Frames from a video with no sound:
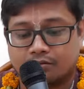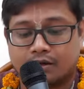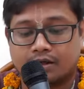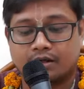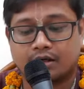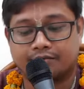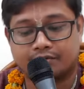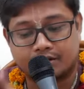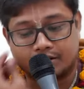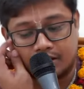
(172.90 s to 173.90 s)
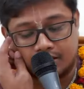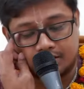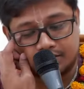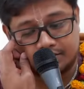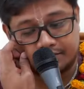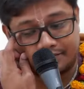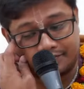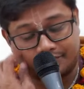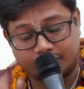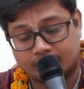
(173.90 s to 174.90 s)
one after another.
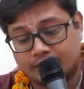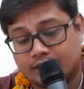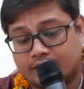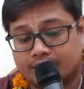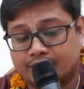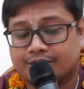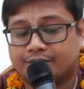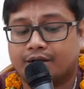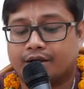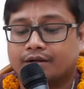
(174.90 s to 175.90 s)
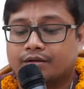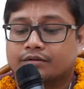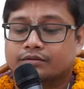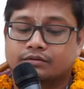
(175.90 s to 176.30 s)
In this way,